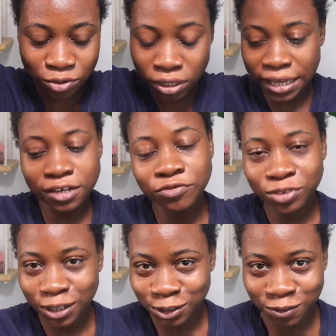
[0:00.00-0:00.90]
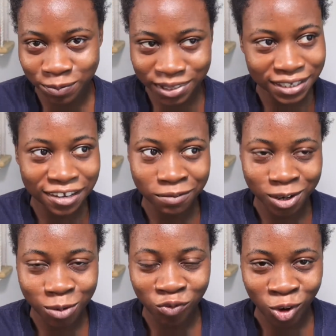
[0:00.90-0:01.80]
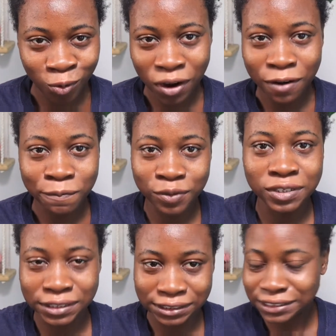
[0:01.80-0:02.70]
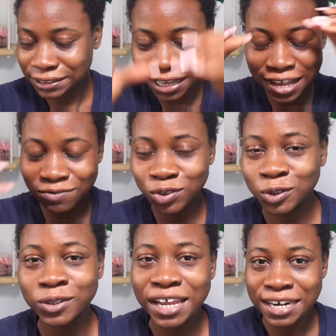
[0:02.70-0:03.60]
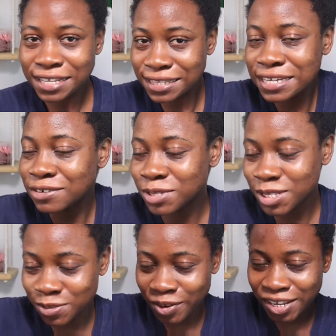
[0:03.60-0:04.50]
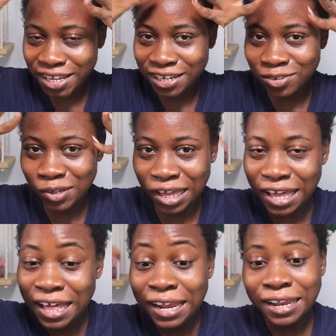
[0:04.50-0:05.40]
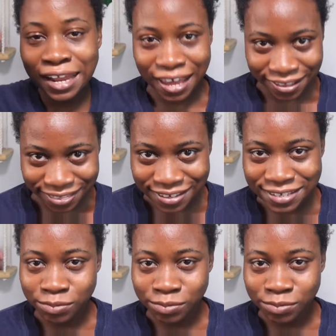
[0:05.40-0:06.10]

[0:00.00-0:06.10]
Okay, I didn't roll out of bed, I've been up for a while, but I've not done anything, which is why I look like this.